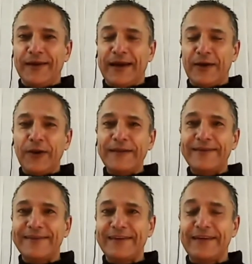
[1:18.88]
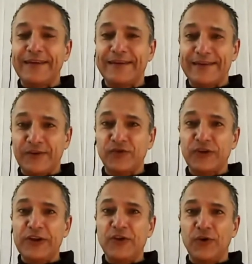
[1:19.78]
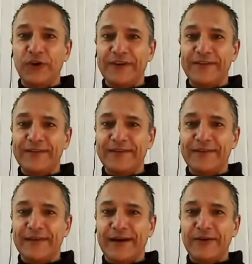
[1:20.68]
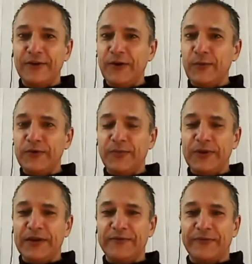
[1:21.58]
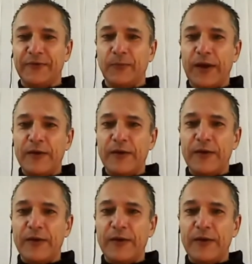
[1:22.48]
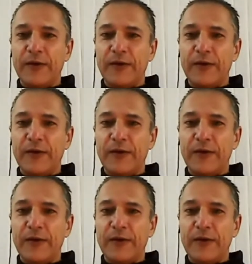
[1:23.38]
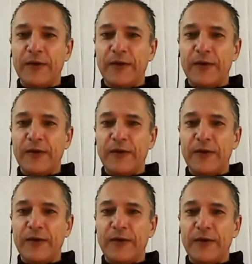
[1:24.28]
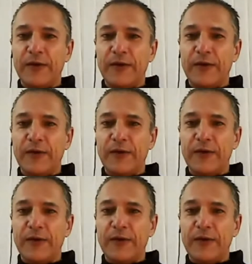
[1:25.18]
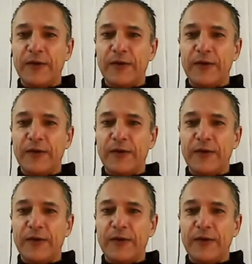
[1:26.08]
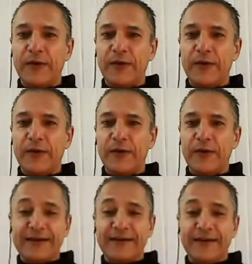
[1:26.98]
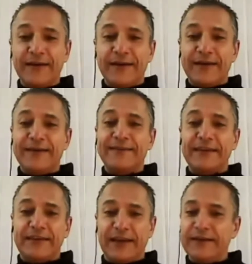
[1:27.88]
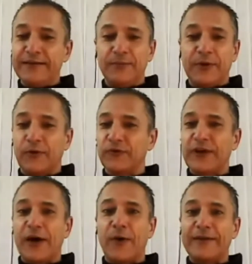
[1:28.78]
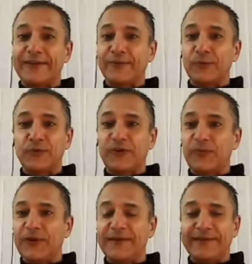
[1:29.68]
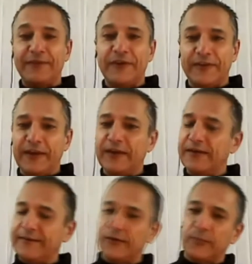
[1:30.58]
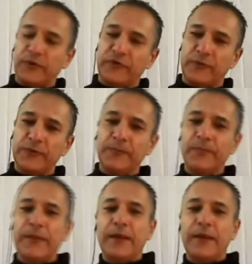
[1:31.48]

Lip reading: and all I see is actually noise. I don't know where to begin from. And why? I've got the same access to information as everybody on the panel. What I lack is intent, because now I just want to experience everything and it's not possible.